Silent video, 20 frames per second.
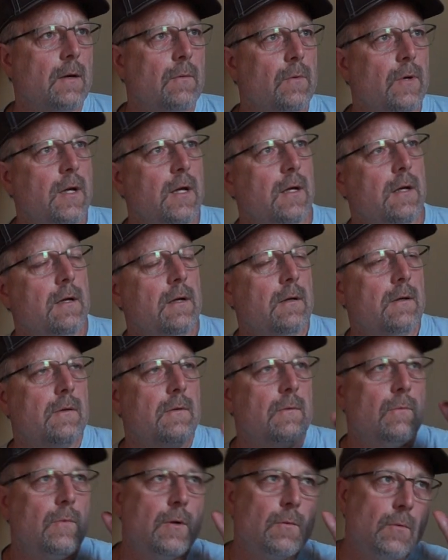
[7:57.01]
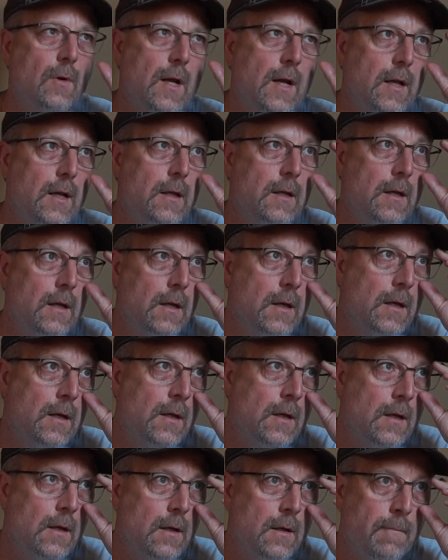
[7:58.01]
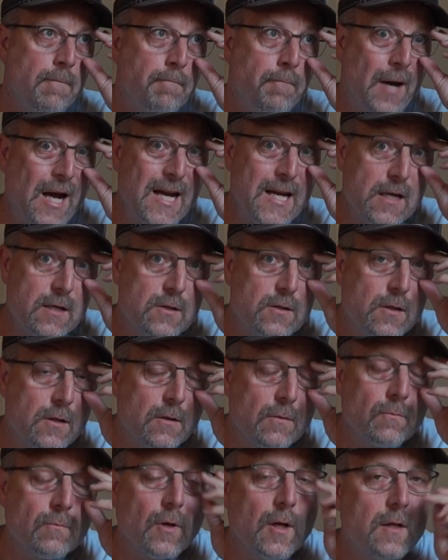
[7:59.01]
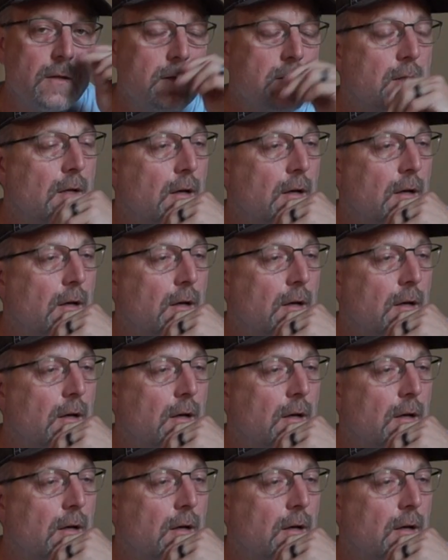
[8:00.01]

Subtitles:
We rented bikes. You can rent